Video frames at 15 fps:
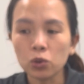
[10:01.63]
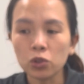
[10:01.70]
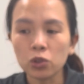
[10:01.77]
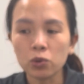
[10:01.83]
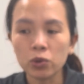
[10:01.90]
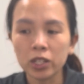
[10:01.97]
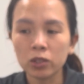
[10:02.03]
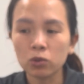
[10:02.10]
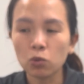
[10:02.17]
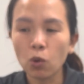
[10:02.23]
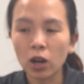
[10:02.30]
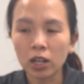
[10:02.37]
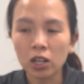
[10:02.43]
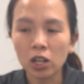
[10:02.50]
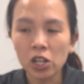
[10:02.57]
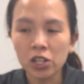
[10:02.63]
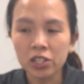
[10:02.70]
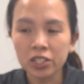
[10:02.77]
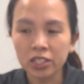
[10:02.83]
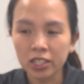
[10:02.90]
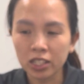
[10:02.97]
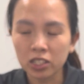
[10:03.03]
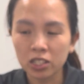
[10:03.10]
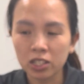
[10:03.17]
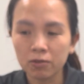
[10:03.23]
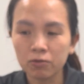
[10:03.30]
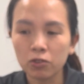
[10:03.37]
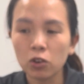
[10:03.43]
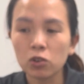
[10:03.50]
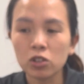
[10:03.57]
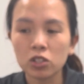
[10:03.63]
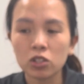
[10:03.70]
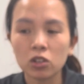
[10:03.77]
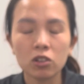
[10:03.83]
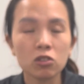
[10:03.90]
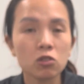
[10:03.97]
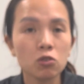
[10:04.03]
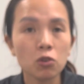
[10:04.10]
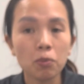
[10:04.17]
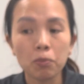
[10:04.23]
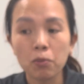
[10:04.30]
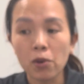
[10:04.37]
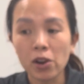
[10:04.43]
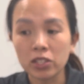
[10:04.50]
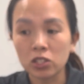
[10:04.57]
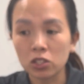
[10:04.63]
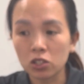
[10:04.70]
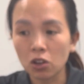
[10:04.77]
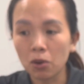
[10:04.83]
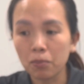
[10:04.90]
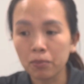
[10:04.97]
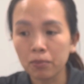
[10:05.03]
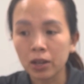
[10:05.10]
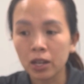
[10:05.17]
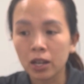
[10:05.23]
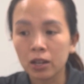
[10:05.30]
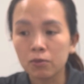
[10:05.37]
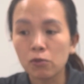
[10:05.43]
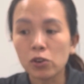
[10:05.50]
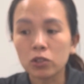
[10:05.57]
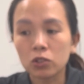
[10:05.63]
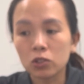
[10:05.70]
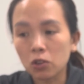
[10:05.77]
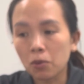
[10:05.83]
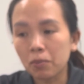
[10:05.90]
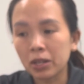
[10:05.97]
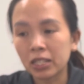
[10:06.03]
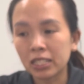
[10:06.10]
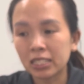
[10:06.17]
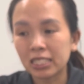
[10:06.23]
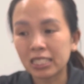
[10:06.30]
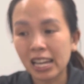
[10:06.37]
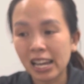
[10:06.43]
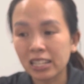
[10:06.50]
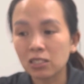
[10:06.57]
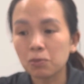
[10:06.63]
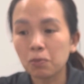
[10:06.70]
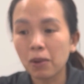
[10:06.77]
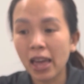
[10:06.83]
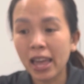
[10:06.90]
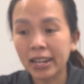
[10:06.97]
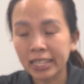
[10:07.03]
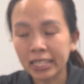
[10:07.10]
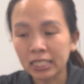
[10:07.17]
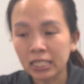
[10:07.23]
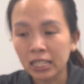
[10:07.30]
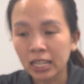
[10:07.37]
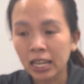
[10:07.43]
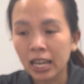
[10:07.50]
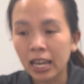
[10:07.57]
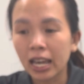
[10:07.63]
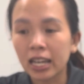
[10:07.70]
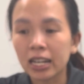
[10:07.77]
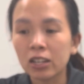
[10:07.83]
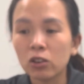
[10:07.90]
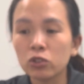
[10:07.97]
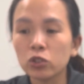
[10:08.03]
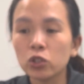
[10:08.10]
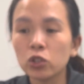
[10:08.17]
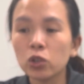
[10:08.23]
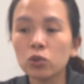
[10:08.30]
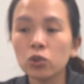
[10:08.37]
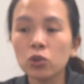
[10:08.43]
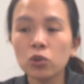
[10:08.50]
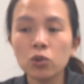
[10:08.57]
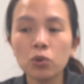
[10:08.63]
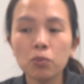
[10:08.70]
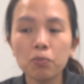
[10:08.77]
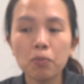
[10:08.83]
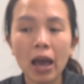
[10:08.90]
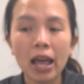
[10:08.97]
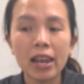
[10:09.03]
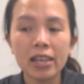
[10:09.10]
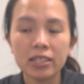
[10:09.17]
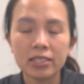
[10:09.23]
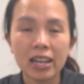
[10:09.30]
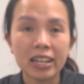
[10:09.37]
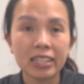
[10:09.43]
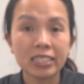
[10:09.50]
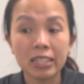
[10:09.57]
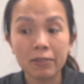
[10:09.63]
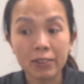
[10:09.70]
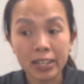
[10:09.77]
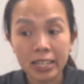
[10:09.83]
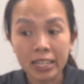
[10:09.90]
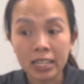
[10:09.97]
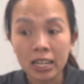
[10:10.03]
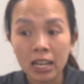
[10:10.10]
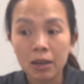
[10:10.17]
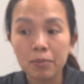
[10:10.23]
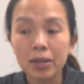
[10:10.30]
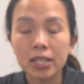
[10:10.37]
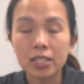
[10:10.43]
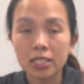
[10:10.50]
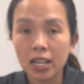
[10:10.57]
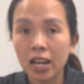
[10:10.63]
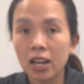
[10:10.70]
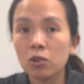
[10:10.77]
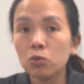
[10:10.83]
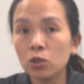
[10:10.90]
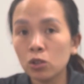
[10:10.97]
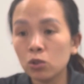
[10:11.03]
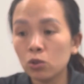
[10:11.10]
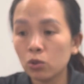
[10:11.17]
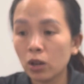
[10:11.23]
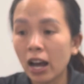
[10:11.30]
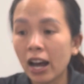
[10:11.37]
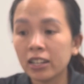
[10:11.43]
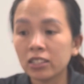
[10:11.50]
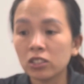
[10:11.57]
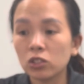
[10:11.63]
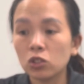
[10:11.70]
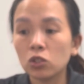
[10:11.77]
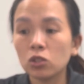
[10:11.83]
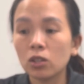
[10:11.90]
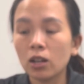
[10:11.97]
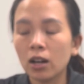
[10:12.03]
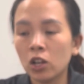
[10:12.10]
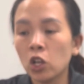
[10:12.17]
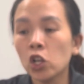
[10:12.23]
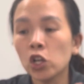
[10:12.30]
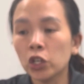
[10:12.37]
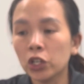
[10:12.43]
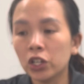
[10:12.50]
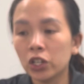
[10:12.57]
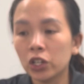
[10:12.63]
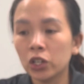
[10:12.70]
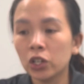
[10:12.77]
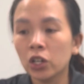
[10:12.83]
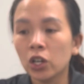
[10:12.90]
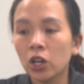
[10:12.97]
during one learning section, focus on group brainstorming and task planning. And I also do pilot activity because I will ask learner